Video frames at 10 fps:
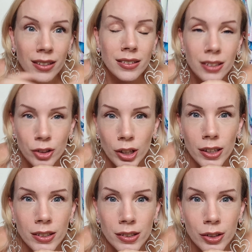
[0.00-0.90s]

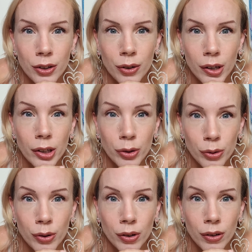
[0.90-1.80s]
suggest you go on
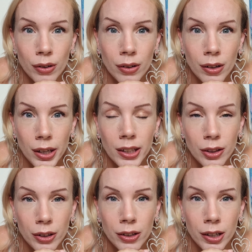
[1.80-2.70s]
Google
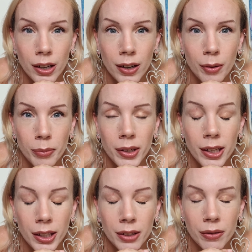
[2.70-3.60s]
and look up
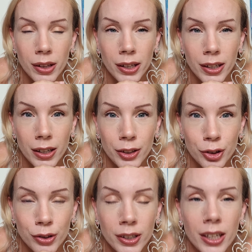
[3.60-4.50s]
heat-related
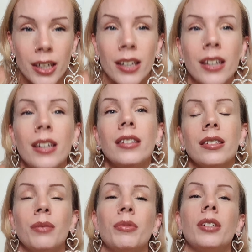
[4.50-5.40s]
injury
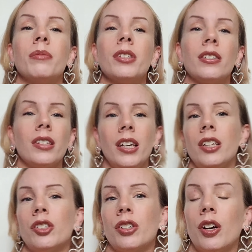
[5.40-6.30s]
symptoms. There's
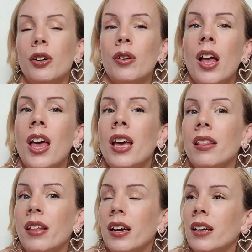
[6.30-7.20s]
heat stroke,
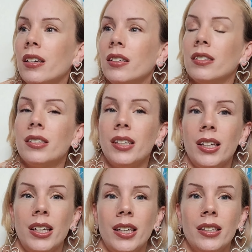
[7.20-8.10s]
there's
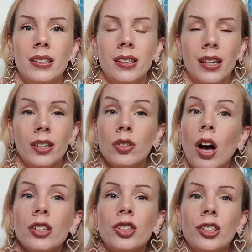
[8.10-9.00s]
heat
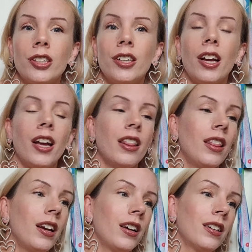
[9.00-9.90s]
exhaustion,
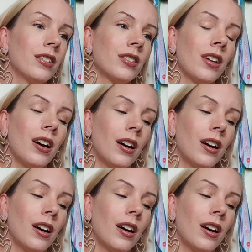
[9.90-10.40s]
there's